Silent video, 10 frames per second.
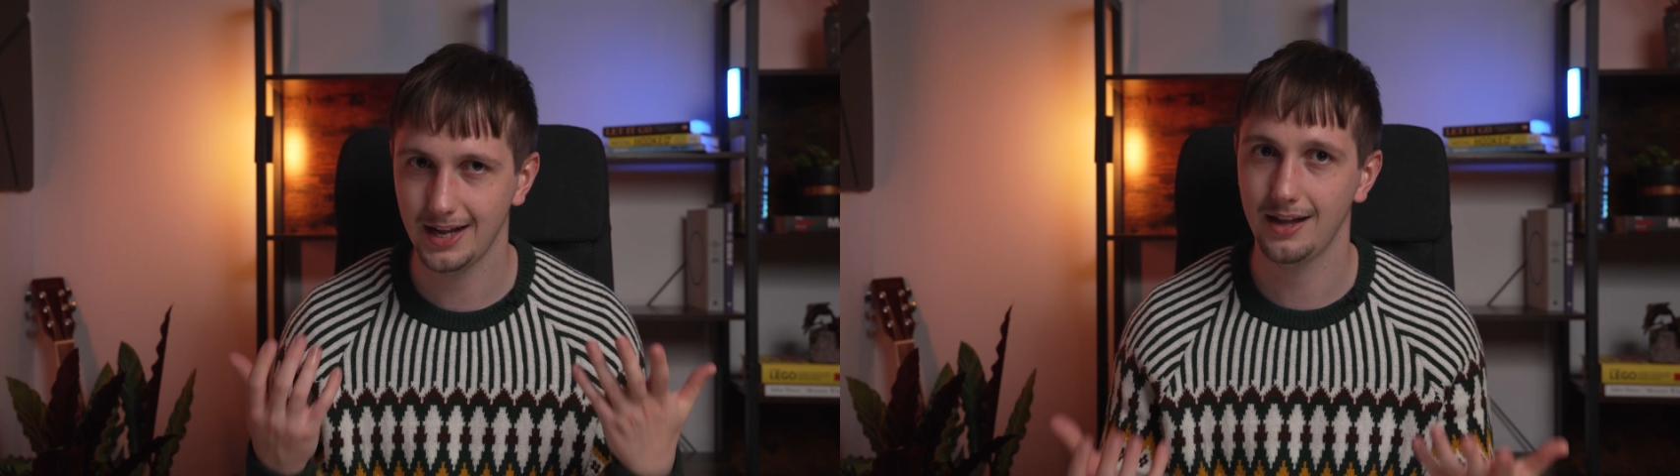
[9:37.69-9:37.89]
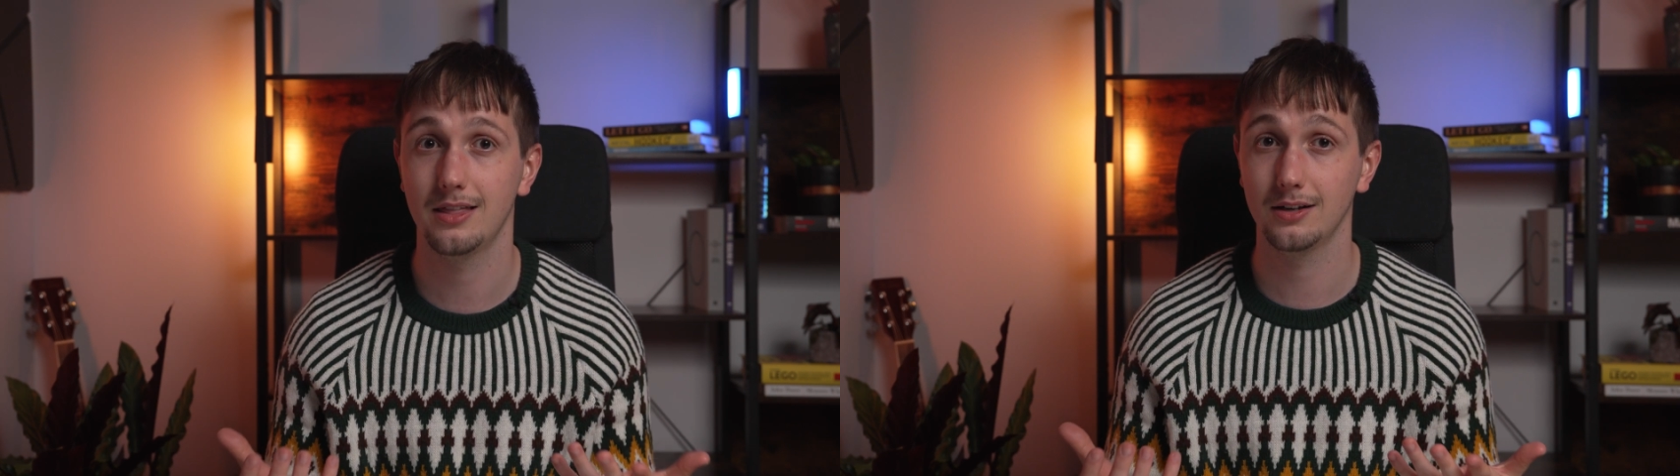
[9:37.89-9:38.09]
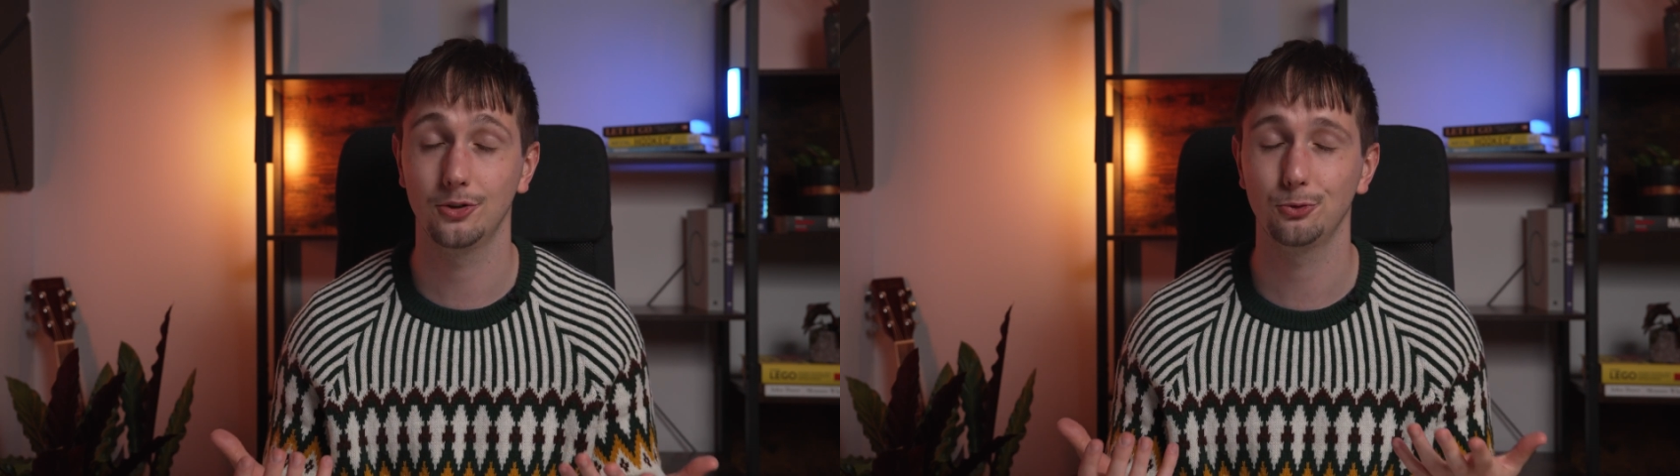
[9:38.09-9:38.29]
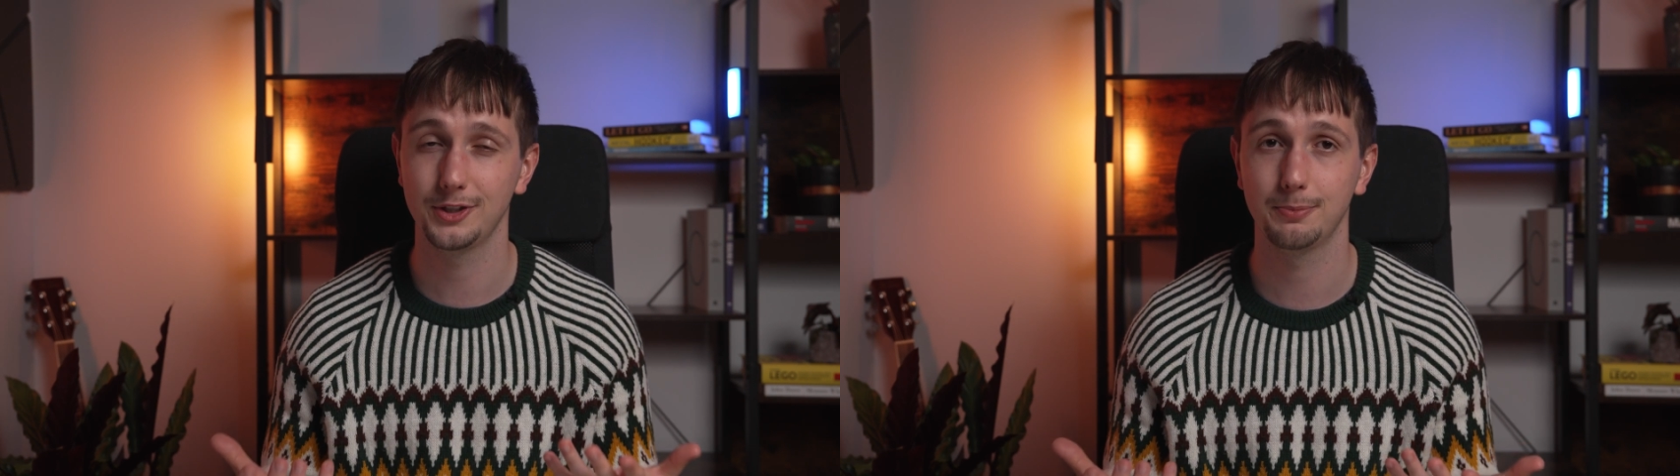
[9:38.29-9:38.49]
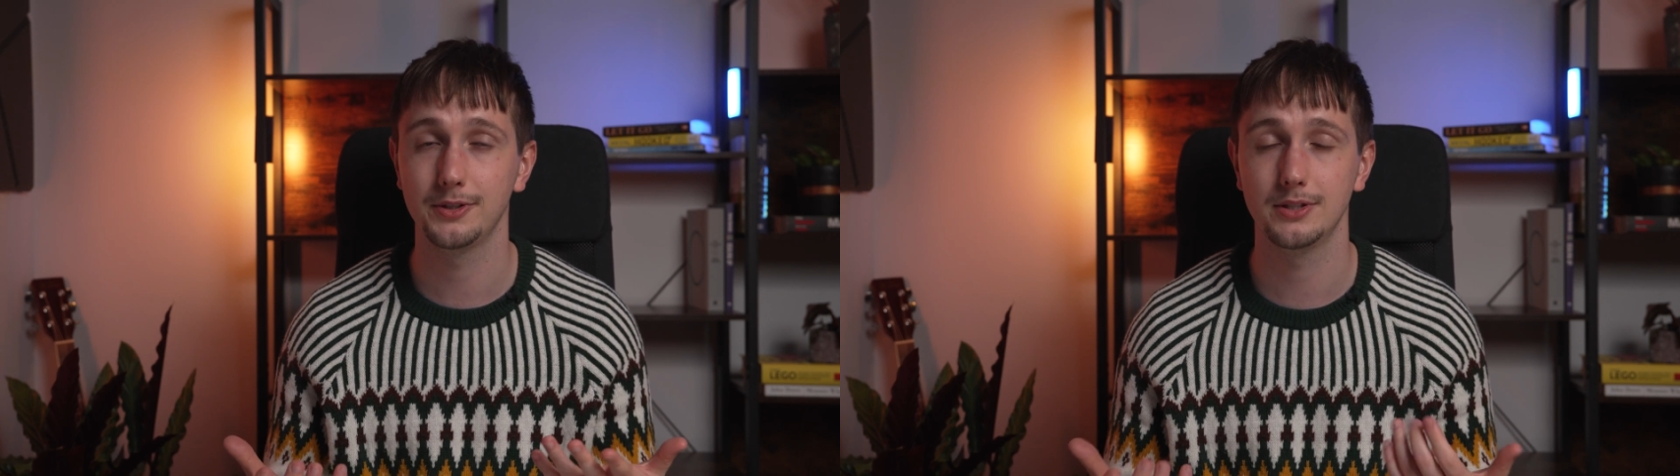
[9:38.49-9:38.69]
ethical
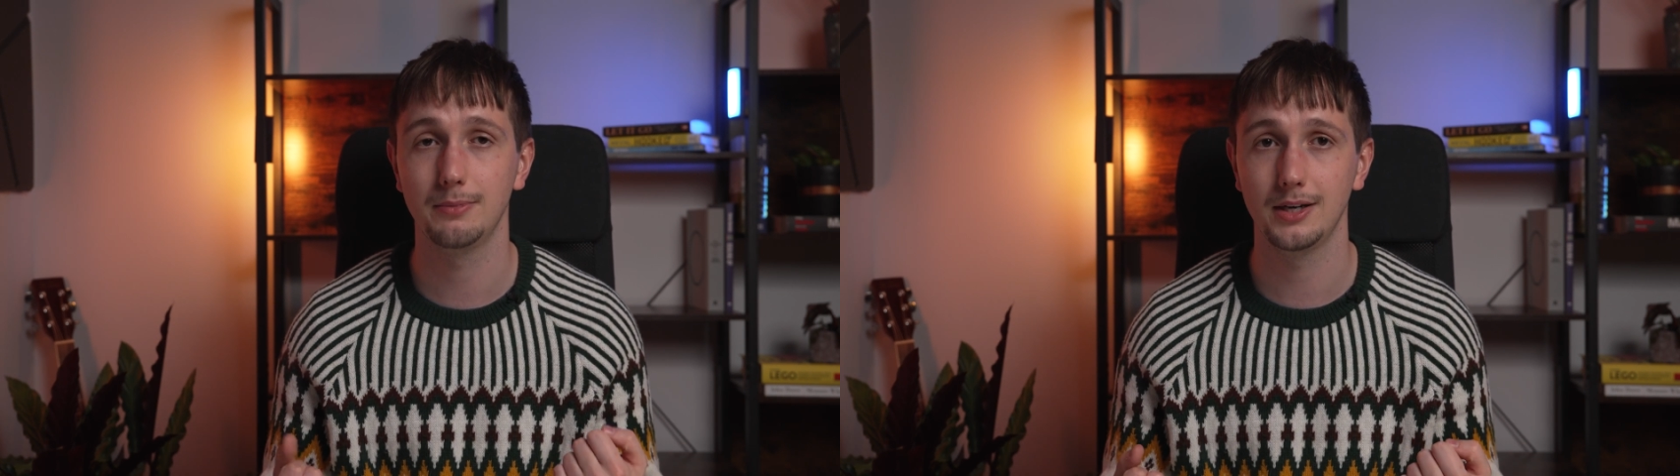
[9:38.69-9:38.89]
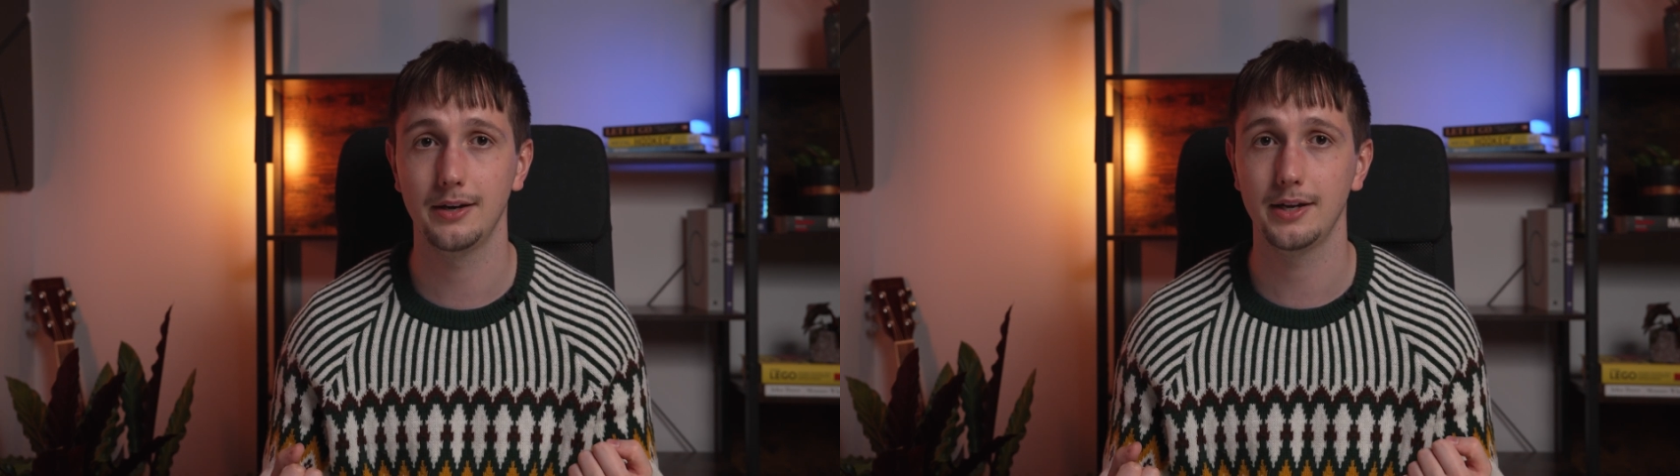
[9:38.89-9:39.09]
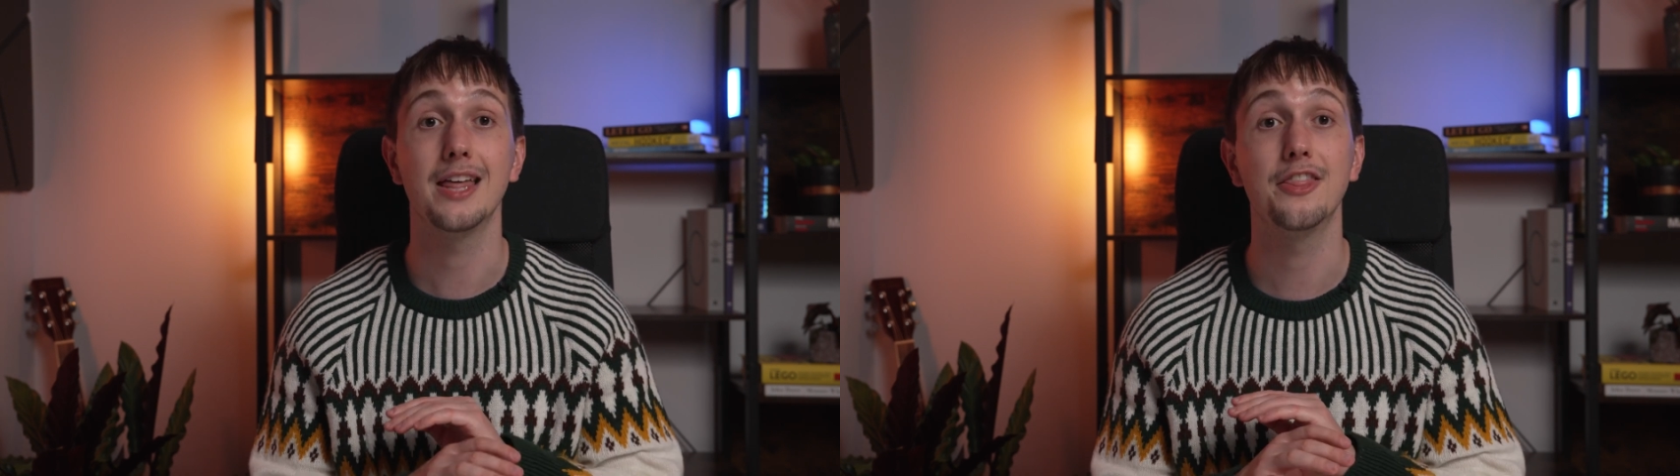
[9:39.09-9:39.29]
responsibility.